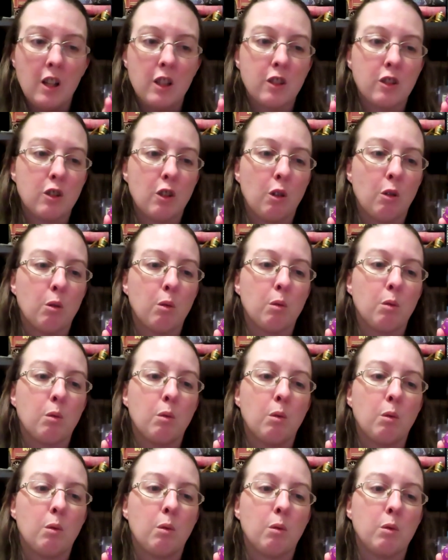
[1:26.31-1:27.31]
So
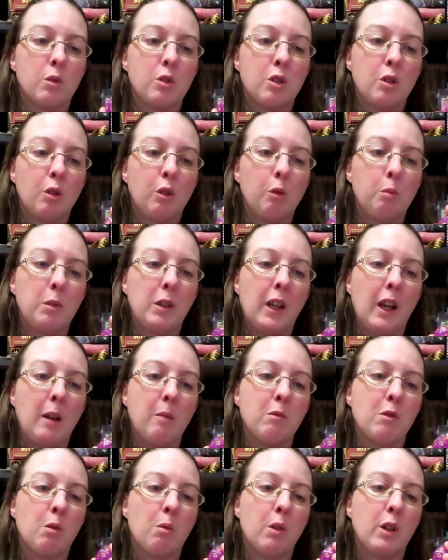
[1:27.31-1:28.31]
2
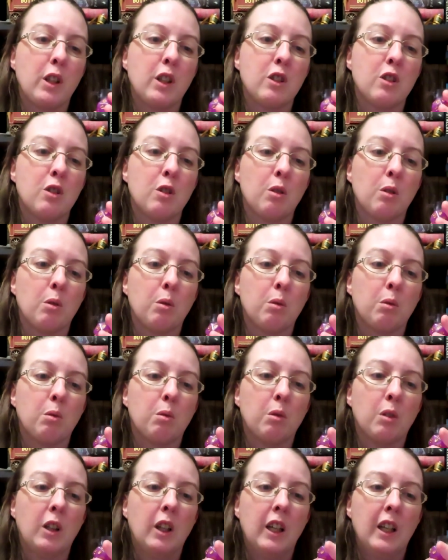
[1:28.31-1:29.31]
became
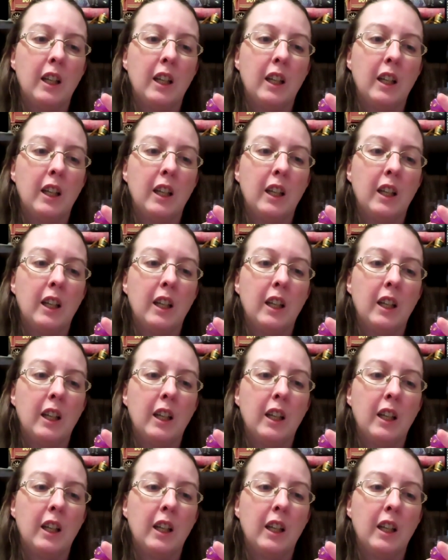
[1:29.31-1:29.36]
22,